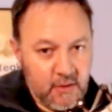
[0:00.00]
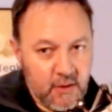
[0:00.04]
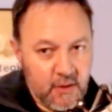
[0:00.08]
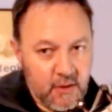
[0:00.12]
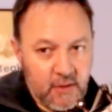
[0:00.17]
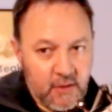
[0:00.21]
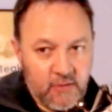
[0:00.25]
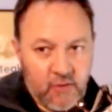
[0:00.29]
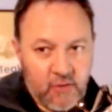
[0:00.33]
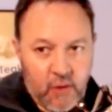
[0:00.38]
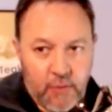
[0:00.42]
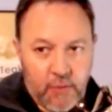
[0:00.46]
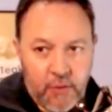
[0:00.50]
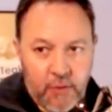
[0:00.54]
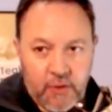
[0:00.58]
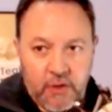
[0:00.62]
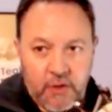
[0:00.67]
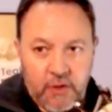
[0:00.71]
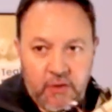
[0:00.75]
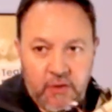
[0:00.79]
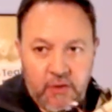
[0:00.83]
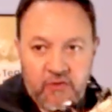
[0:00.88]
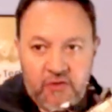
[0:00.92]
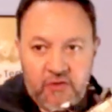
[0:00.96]
So I'm only
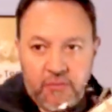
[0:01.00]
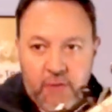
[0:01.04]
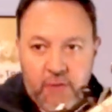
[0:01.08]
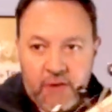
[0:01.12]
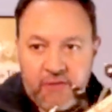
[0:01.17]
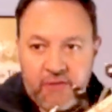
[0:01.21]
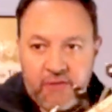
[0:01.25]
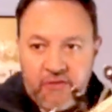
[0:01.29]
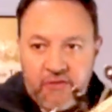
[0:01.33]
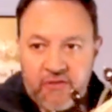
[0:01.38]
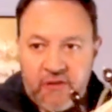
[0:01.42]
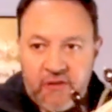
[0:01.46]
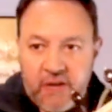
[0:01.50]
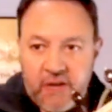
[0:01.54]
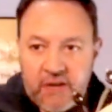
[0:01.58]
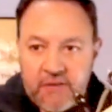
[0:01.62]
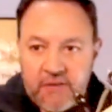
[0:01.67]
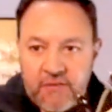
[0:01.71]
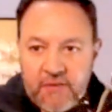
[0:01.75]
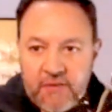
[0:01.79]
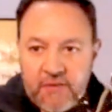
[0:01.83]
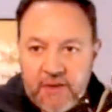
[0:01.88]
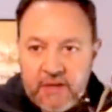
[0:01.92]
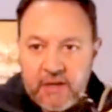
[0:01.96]
using my second
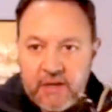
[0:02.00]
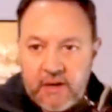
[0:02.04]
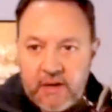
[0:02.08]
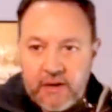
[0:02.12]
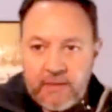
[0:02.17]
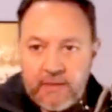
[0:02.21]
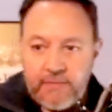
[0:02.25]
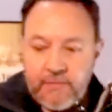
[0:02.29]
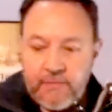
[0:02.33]
finger